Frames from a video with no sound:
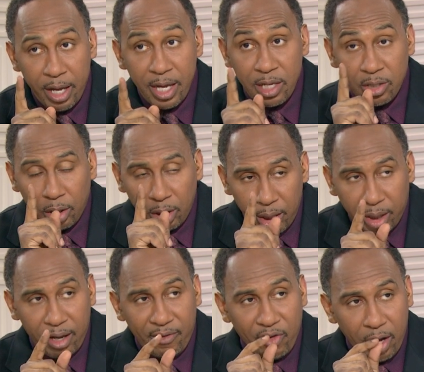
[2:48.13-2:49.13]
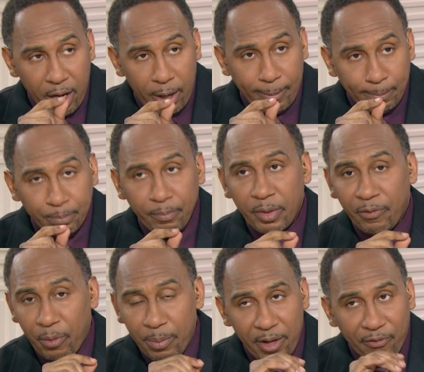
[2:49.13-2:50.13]
He's looking for help
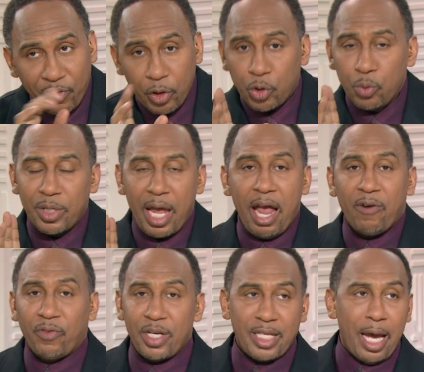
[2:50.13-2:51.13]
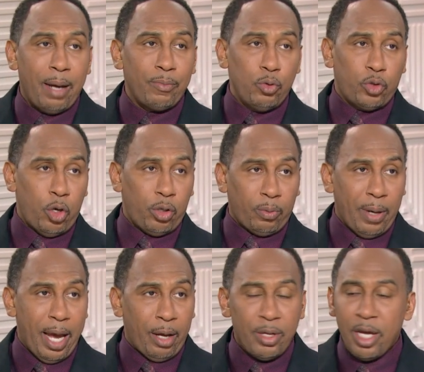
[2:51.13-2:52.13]
from the officials every time you turn
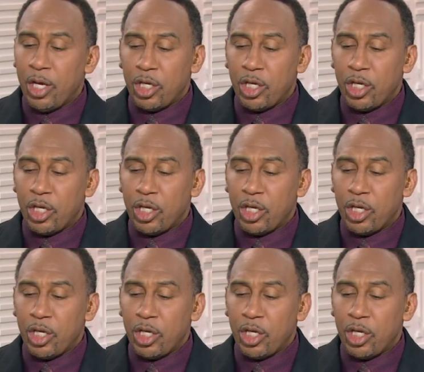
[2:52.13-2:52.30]
around.